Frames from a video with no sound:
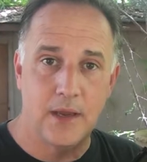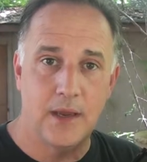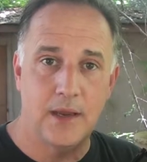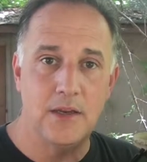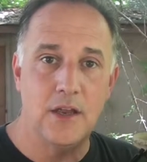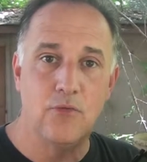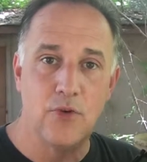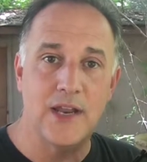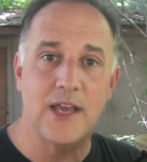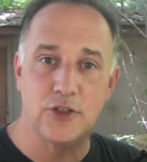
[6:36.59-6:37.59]
And
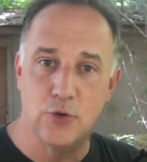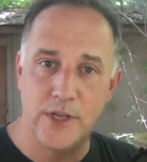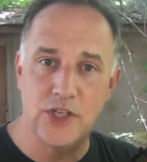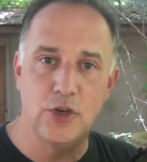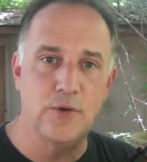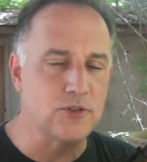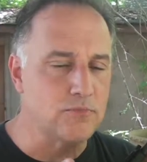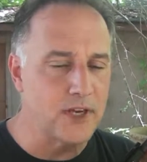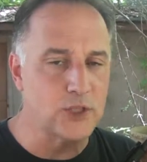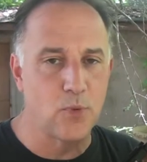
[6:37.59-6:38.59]
really a .22 is
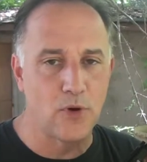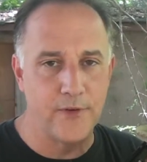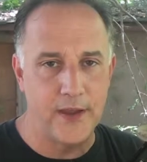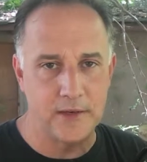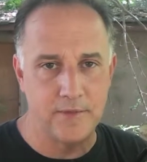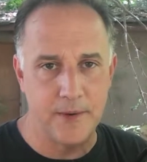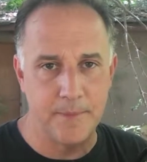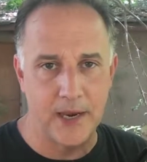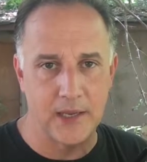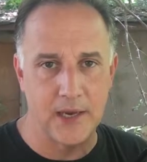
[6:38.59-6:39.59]
much more effective than a
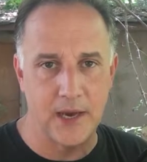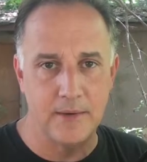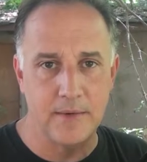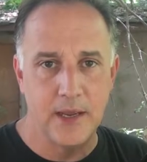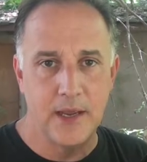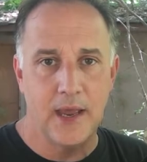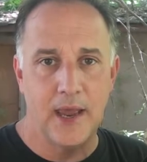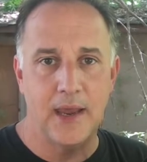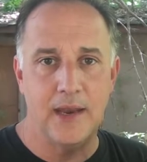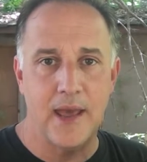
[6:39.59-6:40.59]
pellet gun
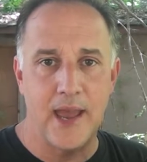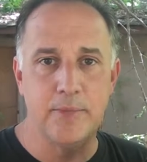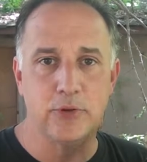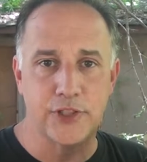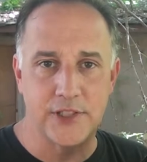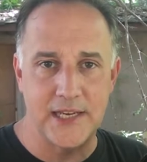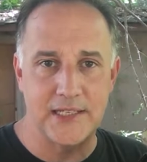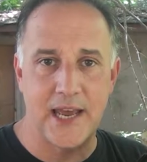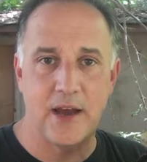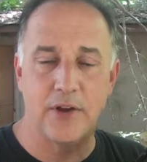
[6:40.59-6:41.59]
and able to
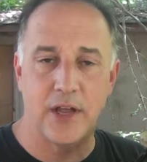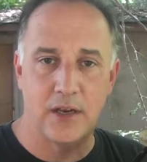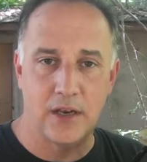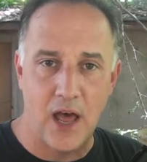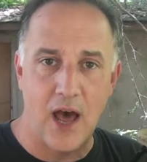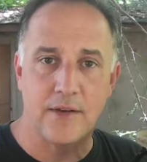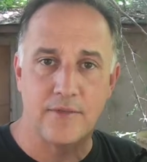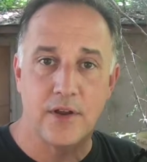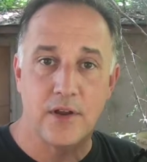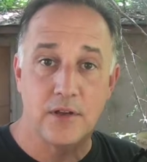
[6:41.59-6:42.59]
take down a lot
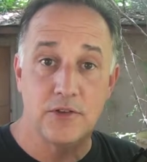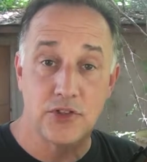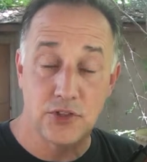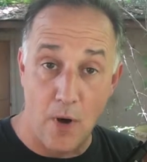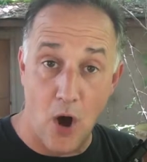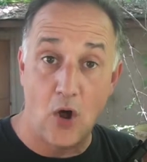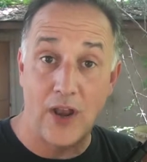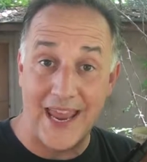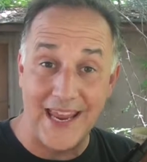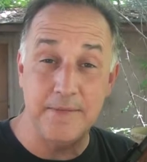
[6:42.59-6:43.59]
of
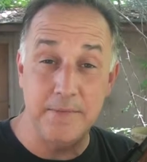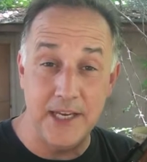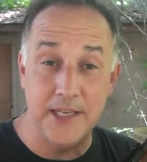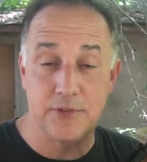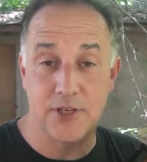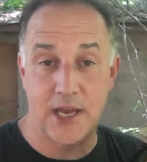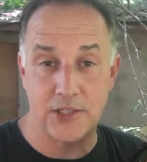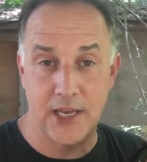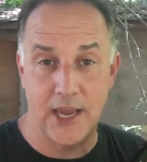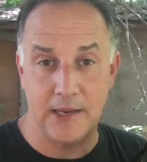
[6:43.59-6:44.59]
small and
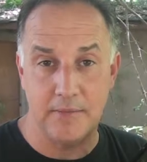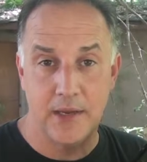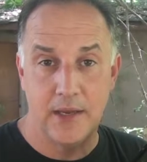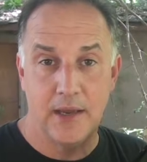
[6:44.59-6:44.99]
medium-sized game.